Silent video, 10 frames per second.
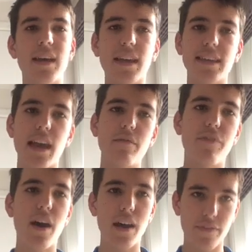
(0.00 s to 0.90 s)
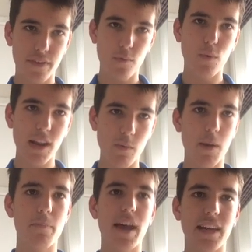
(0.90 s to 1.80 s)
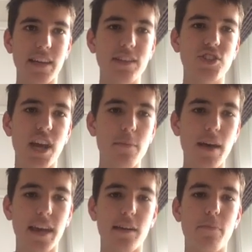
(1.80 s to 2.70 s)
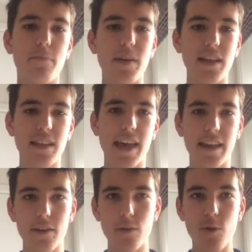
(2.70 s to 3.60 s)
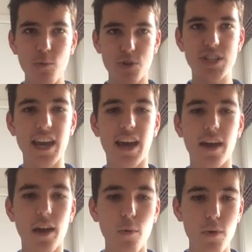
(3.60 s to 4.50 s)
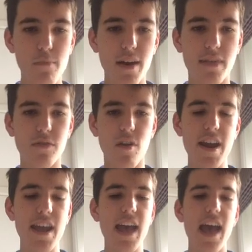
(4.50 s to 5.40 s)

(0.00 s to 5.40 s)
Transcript: Gate 5, 181 back, J-Mac, peel out, Wooshka, win by 3.